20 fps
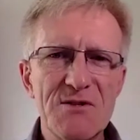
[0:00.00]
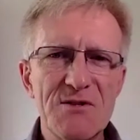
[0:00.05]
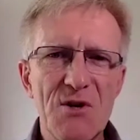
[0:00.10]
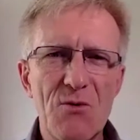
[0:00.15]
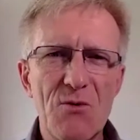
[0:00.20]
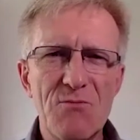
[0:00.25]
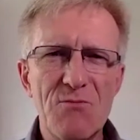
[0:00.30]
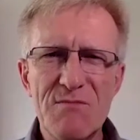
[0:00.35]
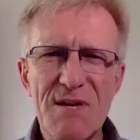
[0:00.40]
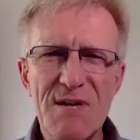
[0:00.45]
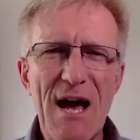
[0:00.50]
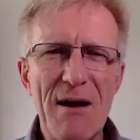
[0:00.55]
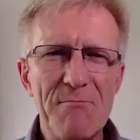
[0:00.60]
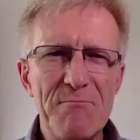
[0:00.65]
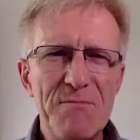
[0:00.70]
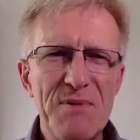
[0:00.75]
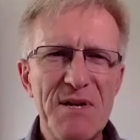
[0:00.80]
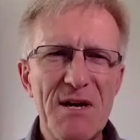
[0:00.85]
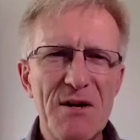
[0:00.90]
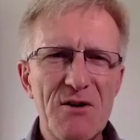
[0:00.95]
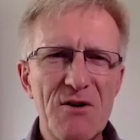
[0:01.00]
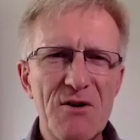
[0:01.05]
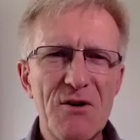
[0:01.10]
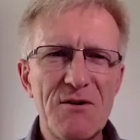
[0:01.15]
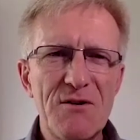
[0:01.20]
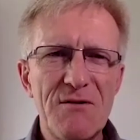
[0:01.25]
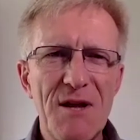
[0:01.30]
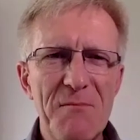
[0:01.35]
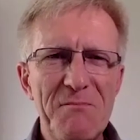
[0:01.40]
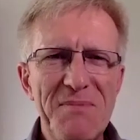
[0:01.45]
So yeah, be a
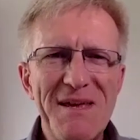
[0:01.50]
good